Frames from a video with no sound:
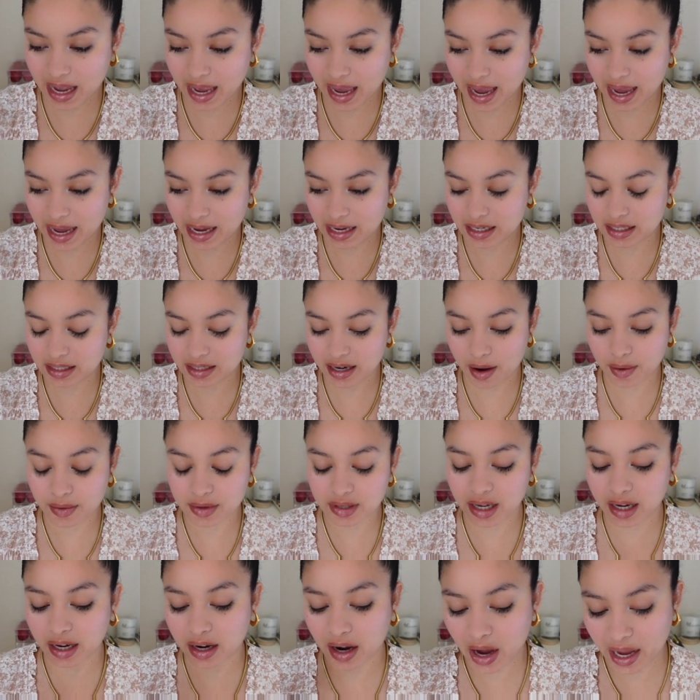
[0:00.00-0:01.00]
and I
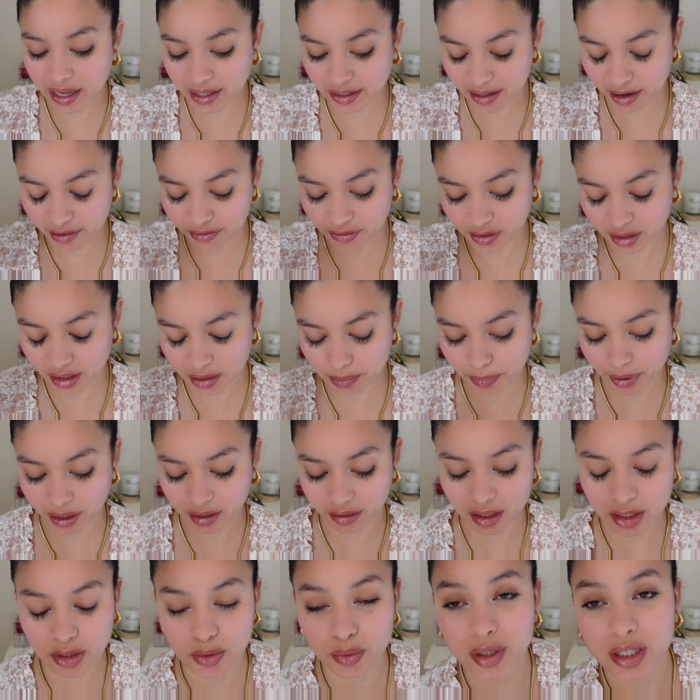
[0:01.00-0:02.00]
was like, I definitely
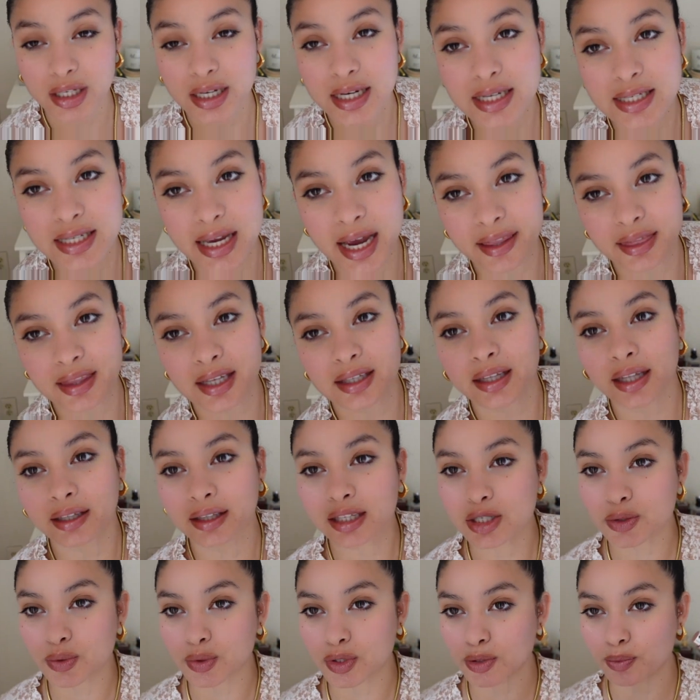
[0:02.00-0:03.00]
picked this one, because I think that
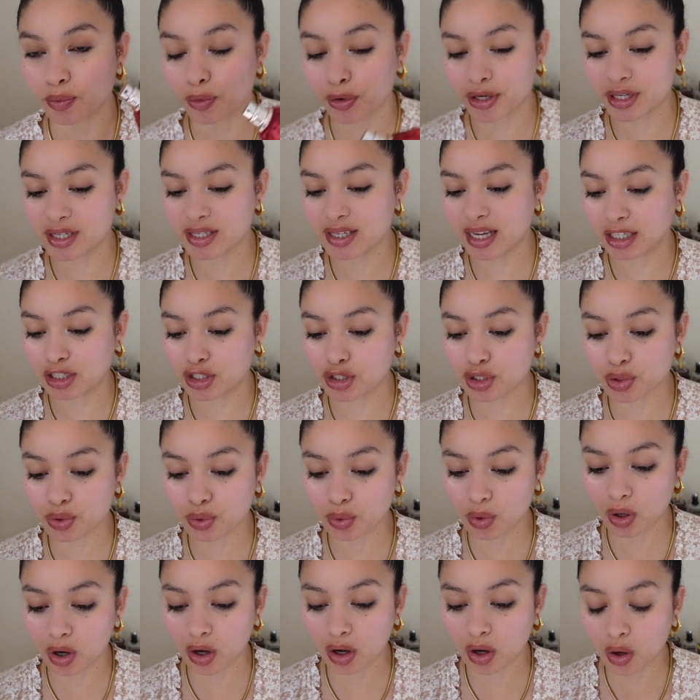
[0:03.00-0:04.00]
this one's more
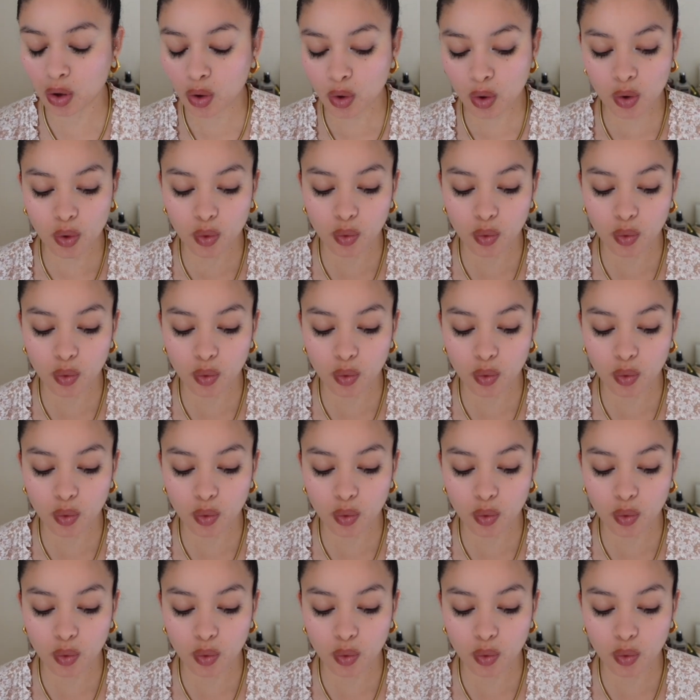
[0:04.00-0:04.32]
sensual,